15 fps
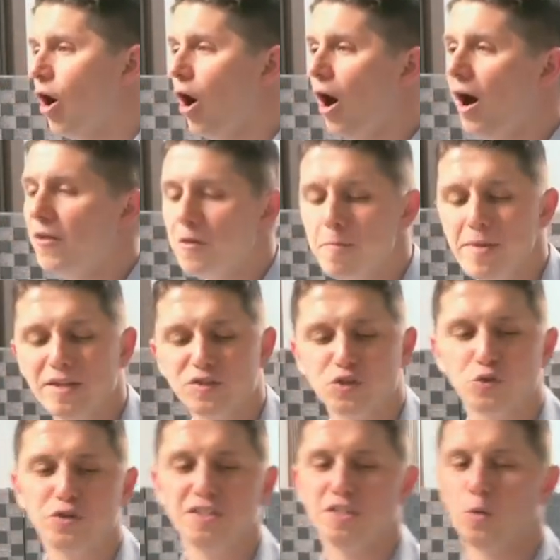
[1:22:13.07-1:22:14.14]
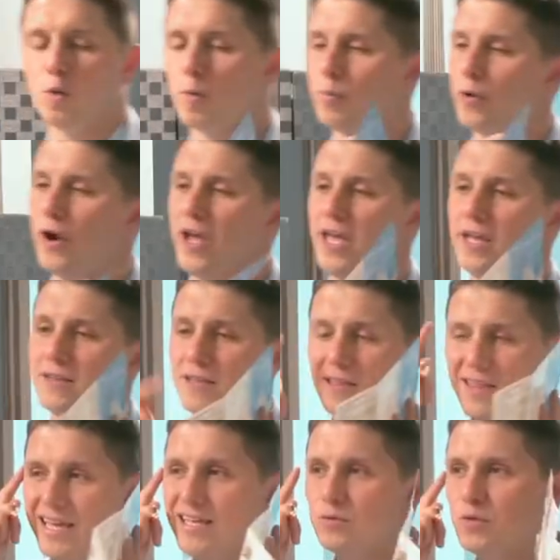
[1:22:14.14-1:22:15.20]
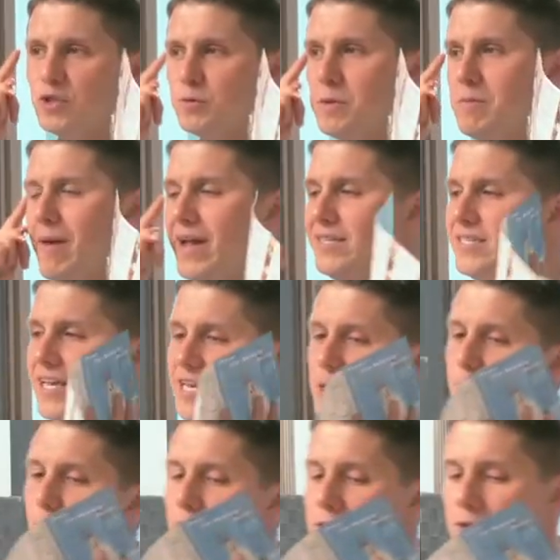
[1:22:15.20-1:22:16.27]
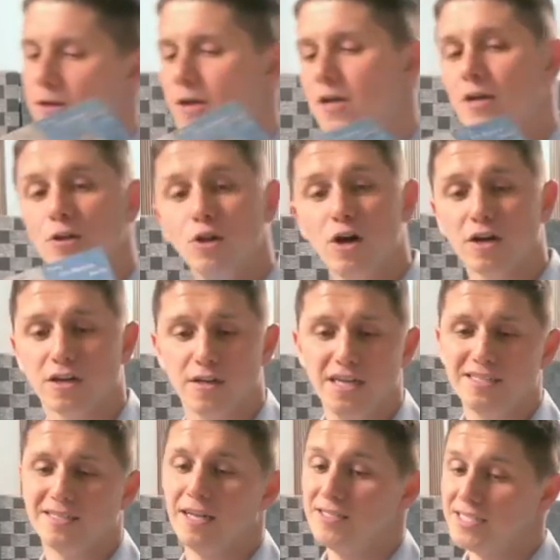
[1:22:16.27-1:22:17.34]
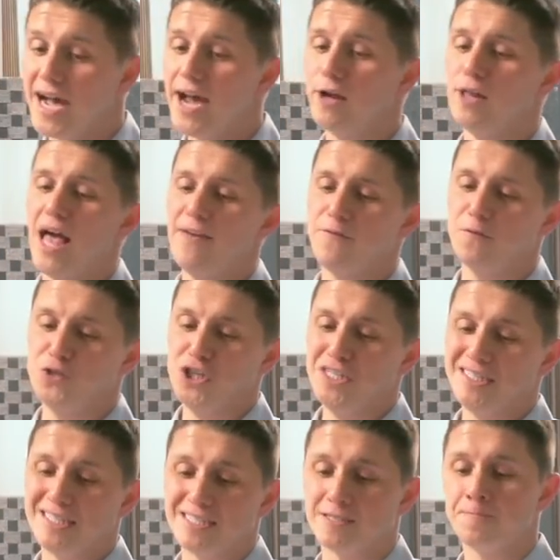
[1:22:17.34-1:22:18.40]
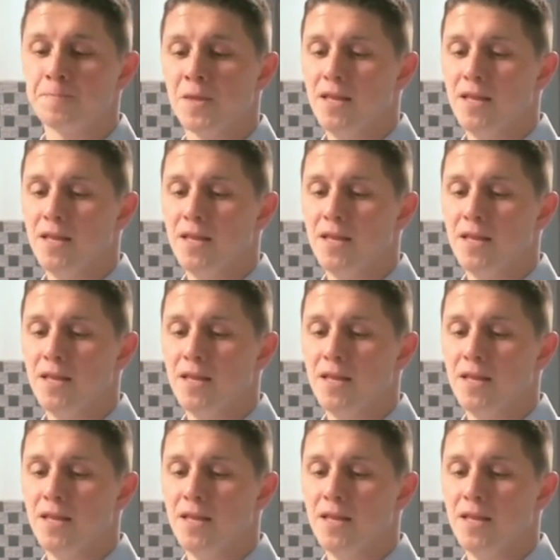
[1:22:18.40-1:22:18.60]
All the mysteries that we're praying, the things we should be meditating upon, look, it's the entire life of Jesus.